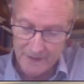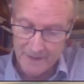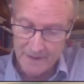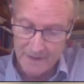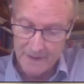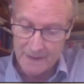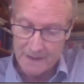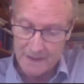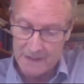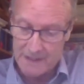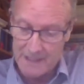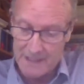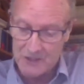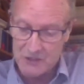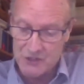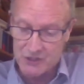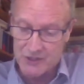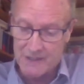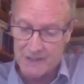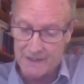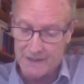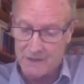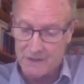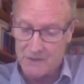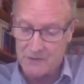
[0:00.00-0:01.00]

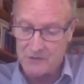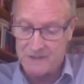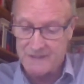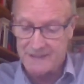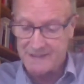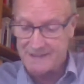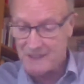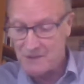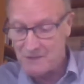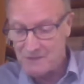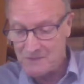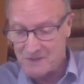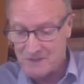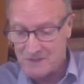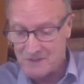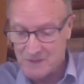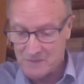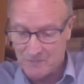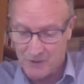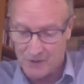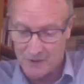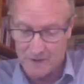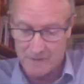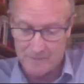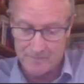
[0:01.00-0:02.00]
allegedly used his own
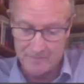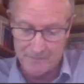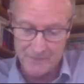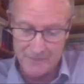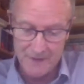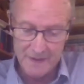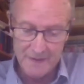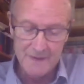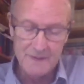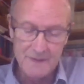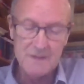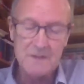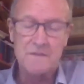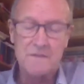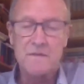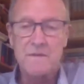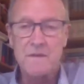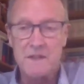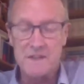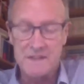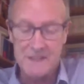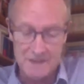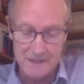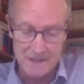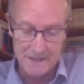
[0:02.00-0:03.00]
sperm to
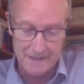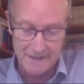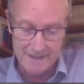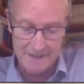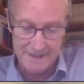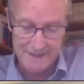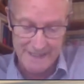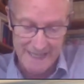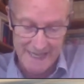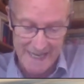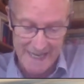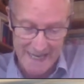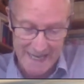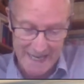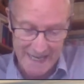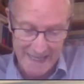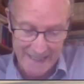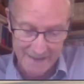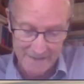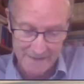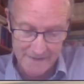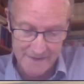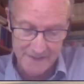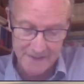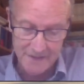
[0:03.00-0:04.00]
fertilize the
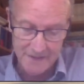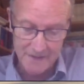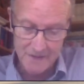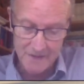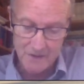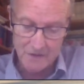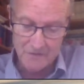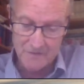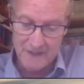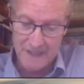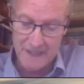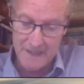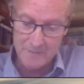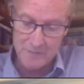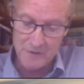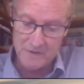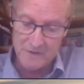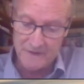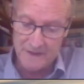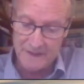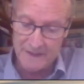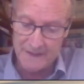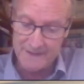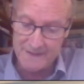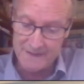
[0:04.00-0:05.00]
eggs of that
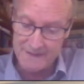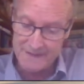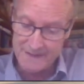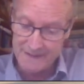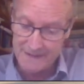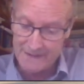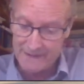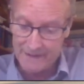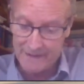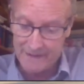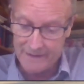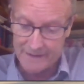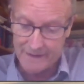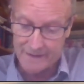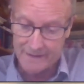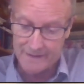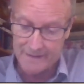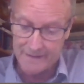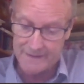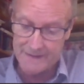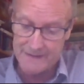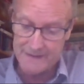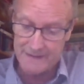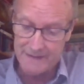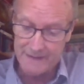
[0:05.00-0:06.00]
provider's
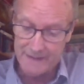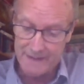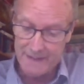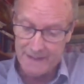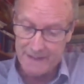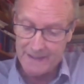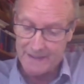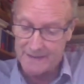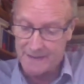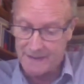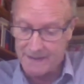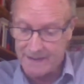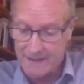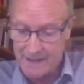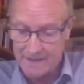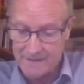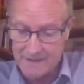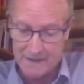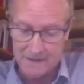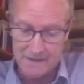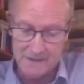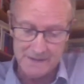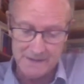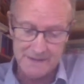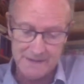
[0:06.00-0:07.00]
clients. In the
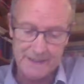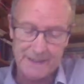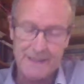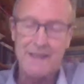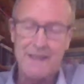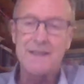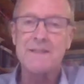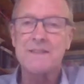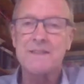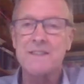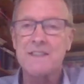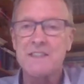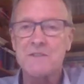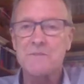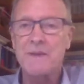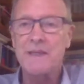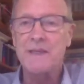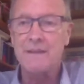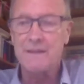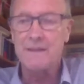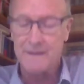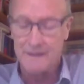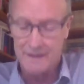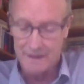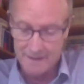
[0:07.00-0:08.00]
Netherlands case, it's
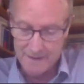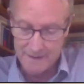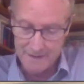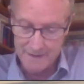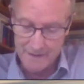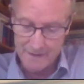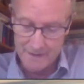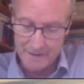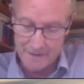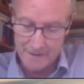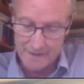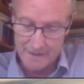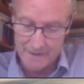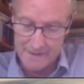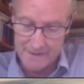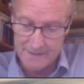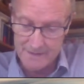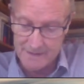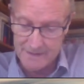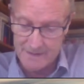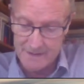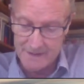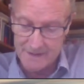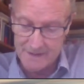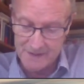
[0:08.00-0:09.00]
been
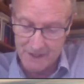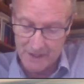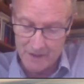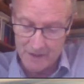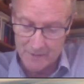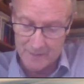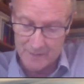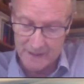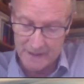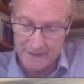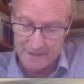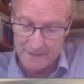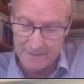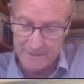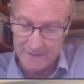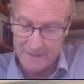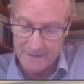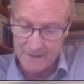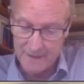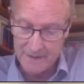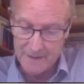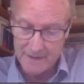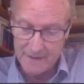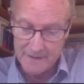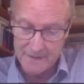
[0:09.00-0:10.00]
determined
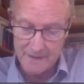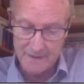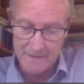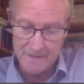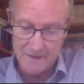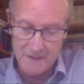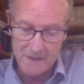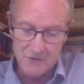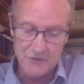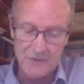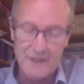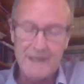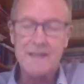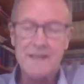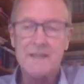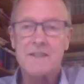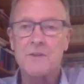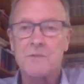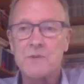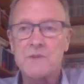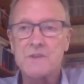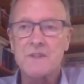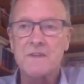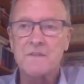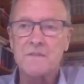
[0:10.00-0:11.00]
that the director
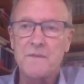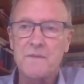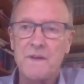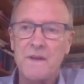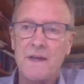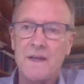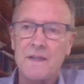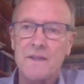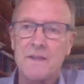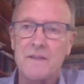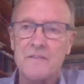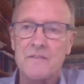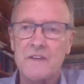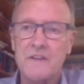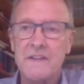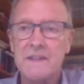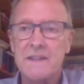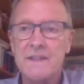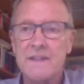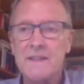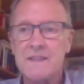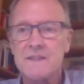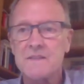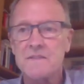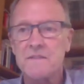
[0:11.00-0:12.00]
was the father of at
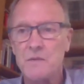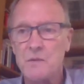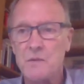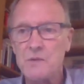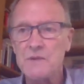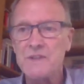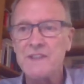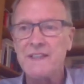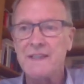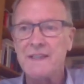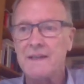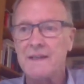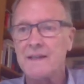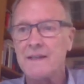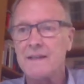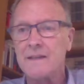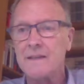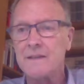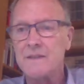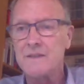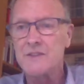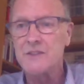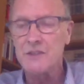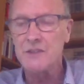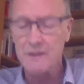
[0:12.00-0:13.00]
least
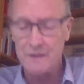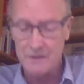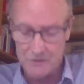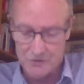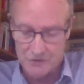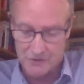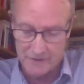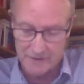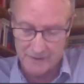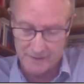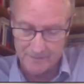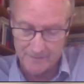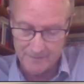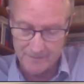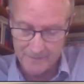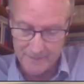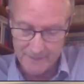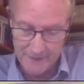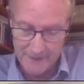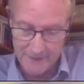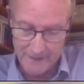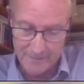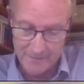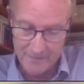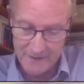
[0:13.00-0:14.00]
49 children.
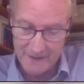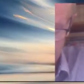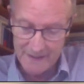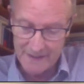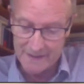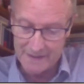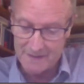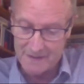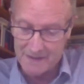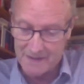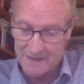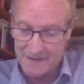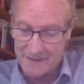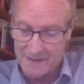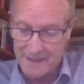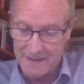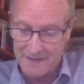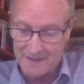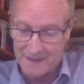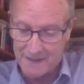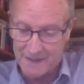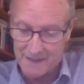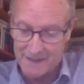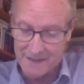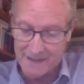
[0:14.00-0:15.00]
In the
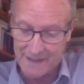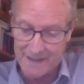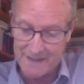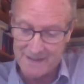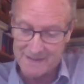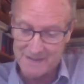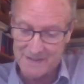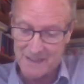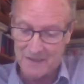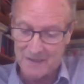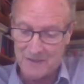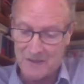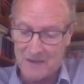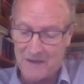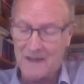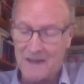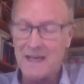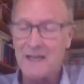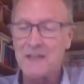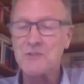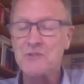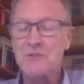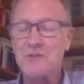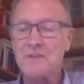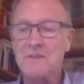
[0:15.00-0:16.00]
Canadian case, there are
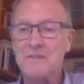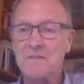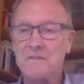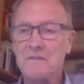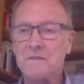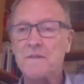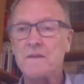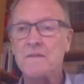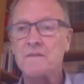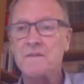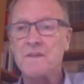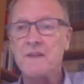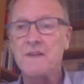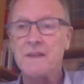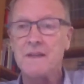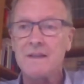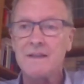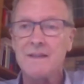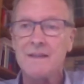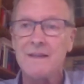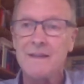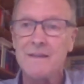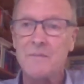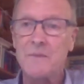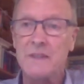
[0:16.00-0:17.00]
150
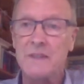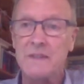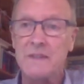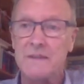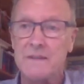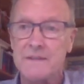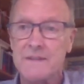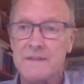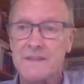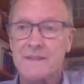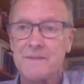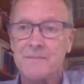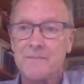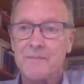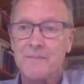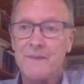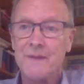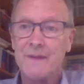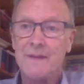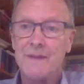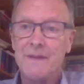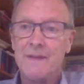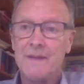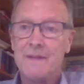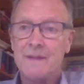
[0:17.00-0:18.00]
claimants.
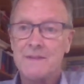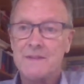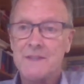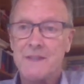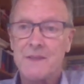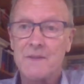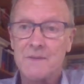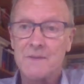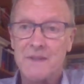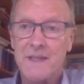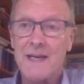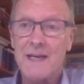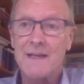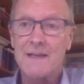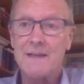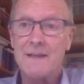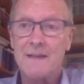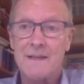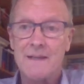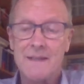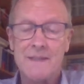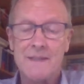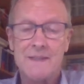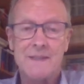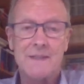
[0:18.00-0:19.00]
So
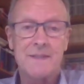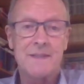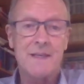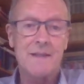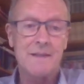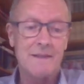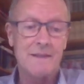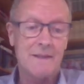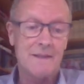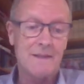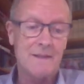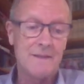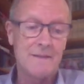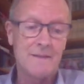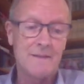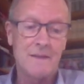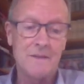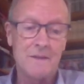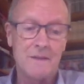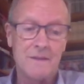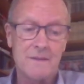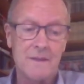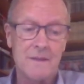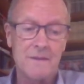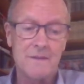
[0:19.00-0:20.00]

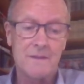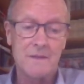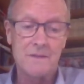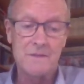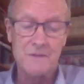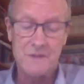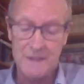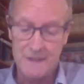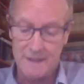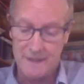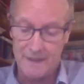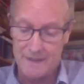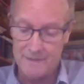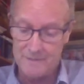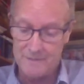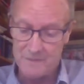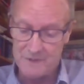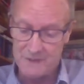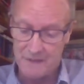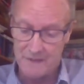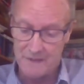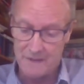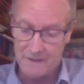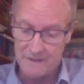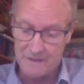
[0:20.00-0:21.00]
those claims
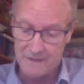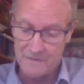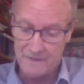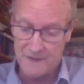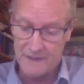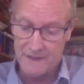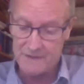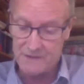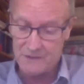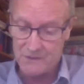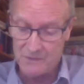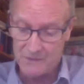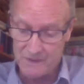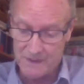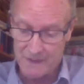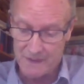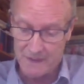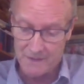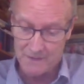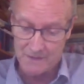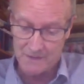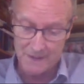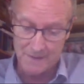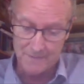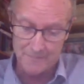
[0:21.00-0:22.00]
are in fact
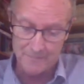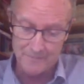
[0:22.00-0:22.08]
ongoing.